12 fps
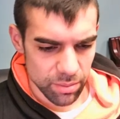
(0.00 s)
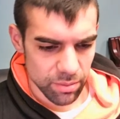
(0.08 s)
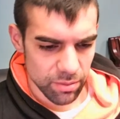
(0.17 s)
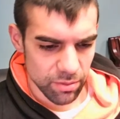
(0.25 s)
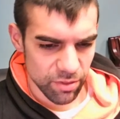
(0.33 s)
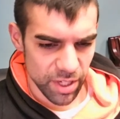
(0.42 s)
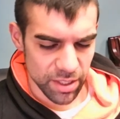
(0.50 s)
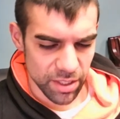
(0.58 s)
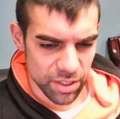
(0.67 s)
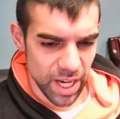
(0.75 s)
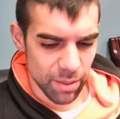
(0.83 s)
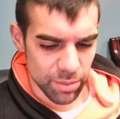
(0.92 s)
find
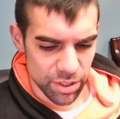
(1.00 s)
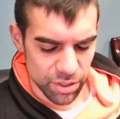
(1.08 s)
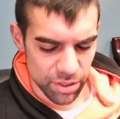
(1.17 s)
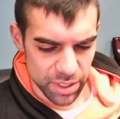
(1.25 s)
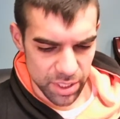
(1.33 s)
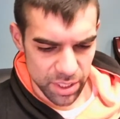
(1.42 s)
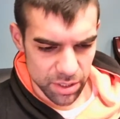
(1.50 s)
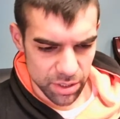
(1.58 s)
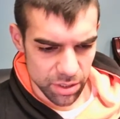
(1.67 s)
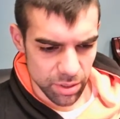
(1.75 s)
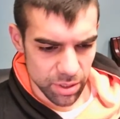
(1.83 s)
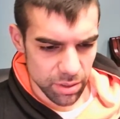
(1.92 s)
this app because you're addicted to it."